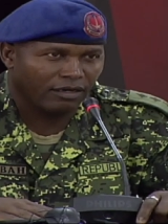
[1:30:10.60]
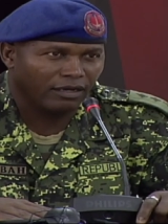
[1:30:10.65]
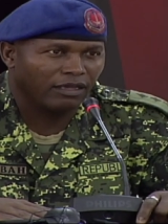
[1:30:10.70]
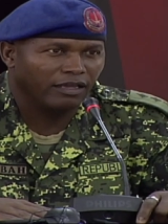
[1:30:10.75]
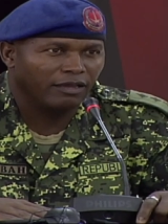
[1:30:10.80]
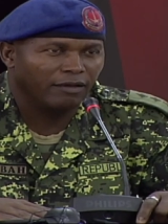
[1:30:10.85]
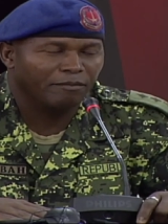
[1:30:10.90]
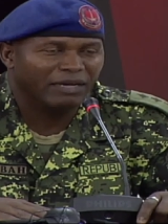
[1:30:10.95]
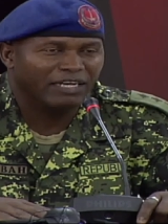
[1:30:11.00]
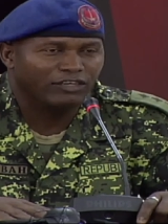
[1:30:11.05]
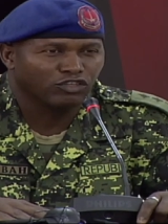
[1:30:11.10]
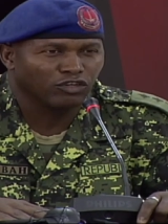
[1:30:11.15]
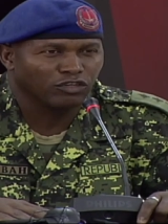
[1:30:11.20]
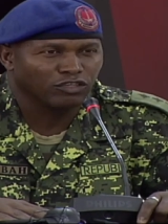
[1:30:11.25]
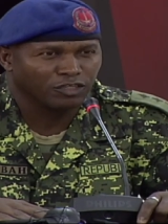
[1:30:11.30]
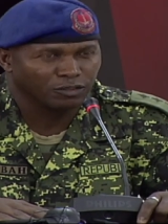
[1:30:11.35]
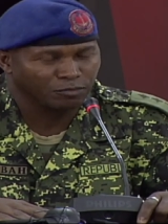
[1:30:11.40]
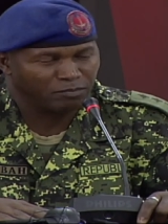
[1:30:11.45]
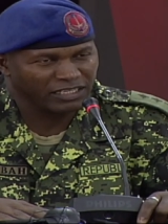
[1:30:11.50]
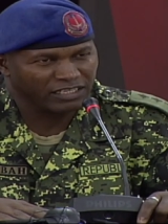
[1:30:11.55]
He
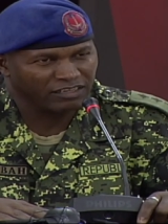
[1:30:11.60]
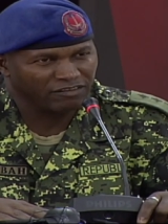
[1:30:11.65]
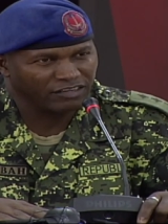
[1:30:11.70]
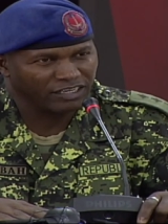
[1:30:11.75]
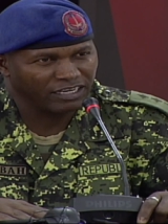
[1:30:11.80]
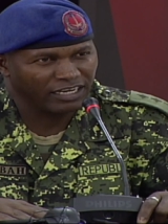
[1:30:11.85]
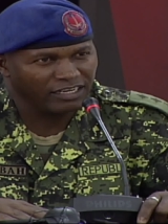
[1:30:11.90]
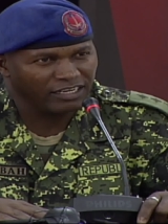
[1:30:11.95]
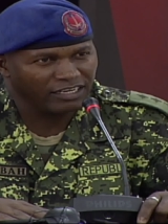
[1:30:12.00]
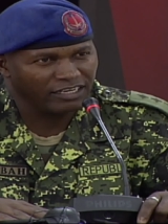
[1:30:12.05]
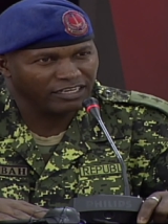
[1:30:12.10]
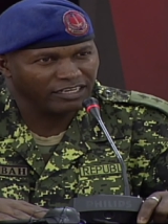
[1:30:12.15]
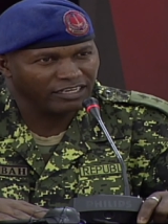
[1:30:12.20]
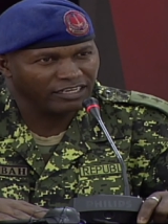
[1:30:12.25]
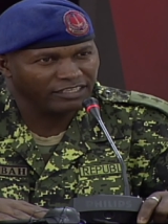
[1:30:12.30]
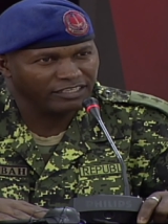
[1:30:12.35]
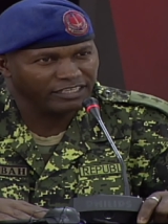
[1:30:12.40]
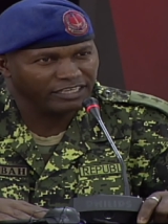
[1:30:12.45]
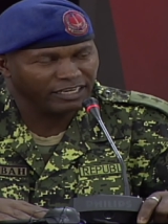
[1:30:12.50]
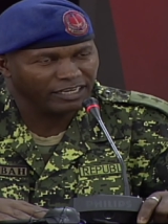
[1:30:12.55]
mentioned specifically
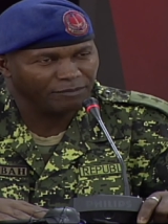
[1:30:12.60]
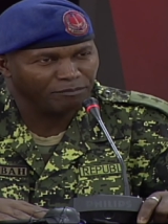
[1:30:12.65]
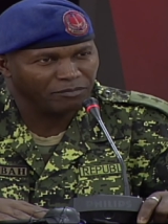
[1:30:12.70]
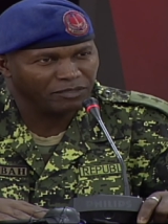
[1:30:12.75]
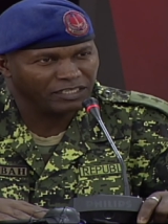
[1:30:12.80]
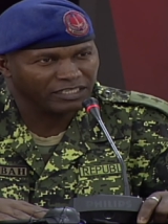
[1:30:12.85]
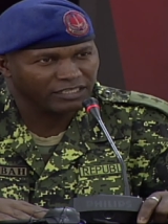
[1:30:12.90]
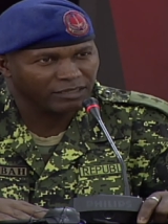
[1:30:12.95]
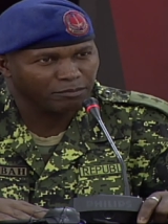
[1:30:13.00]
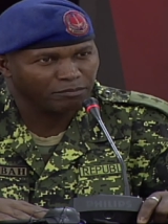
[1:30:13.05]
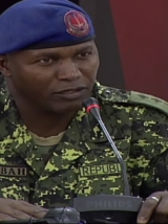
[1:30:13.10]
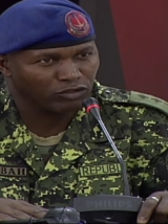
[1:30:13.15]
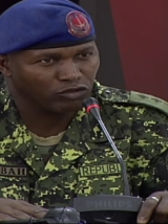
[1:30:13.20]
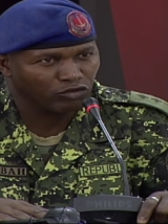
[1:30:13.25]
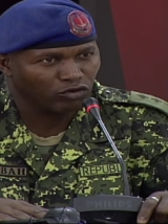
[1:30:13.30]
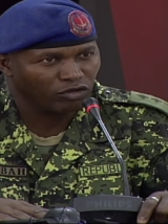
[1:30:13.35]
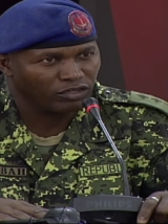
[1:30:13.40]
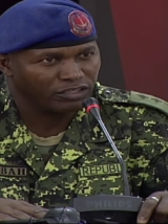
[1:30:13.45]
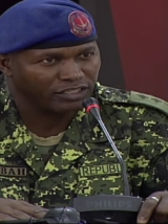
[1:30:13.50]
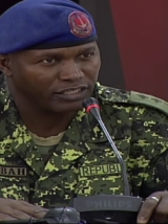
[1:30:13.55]
the GNPC
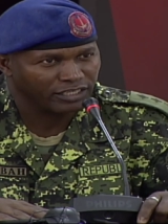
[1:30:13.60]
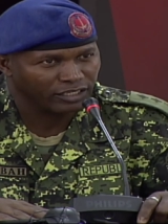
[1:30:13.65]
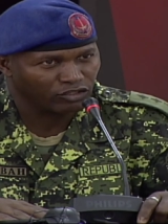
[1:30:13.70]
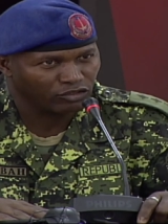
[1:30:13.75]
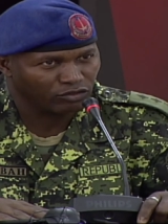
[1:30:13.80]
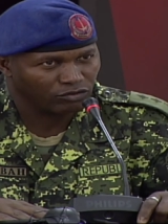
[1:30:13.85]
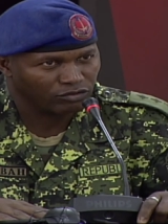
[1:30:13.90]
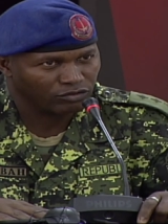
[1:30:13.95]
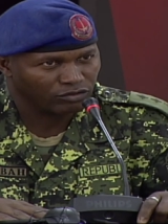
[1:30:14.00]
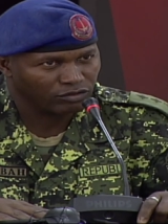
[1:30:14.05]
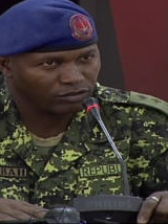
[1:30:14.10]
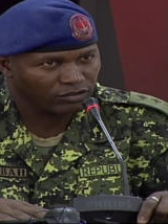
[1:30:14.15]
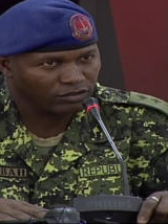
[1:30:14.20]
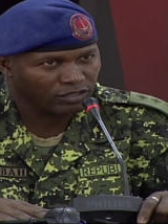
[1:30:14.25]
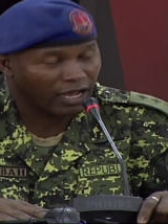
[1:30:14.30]
petrol stations.